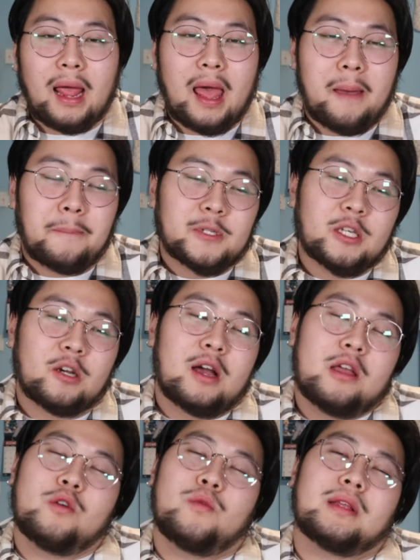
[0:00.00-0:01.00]
so I don't
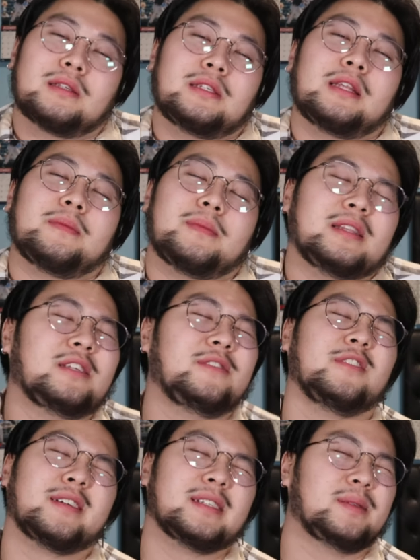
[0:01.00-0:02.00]
want to see them this year,
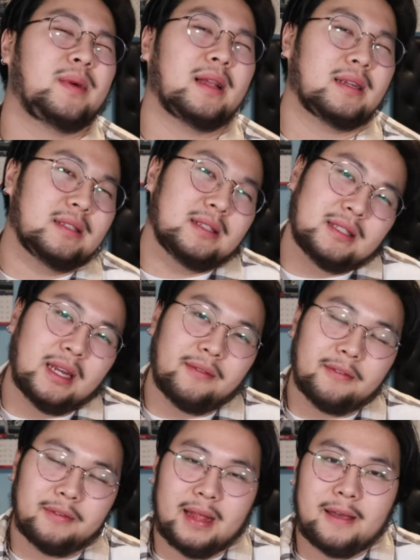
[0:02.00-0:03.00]
because I'm probably going to just save it for
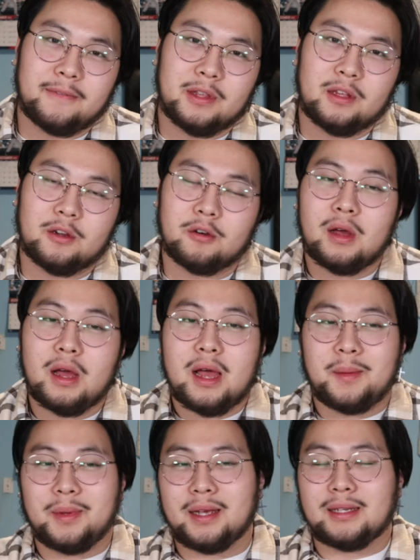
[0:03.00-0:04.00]
that video,
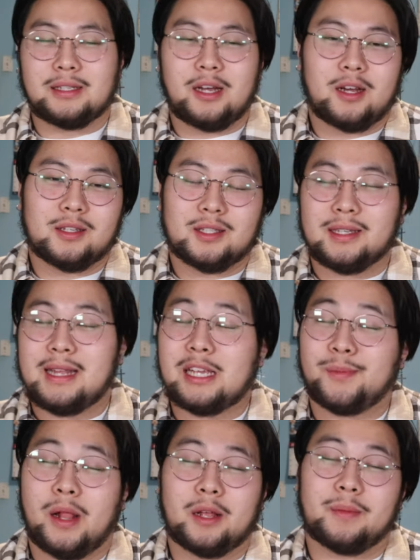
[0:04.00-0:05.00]
because honestly, that's
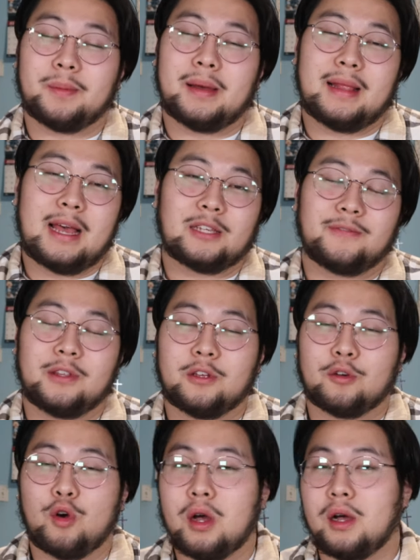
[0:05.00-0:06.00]
probably going to be my last video
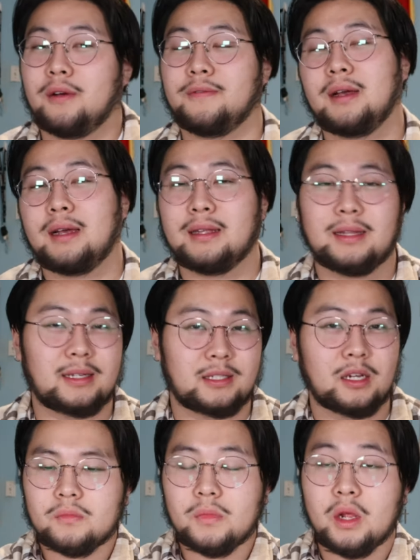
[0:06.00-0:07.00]
of this year.
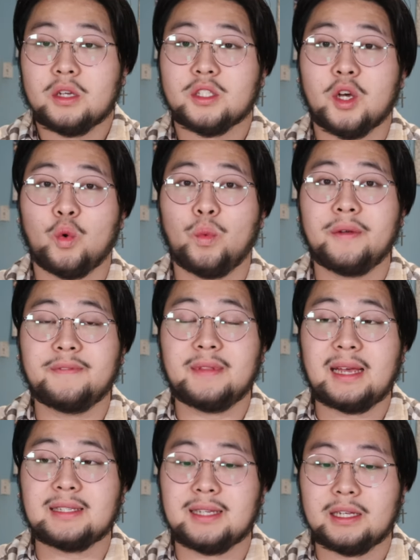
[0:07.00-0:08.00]
So with that
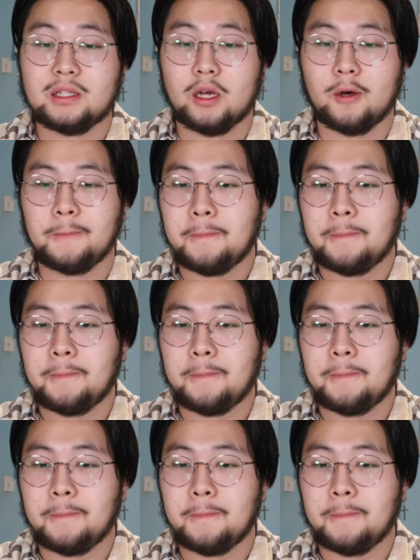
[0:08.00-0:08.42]
said though,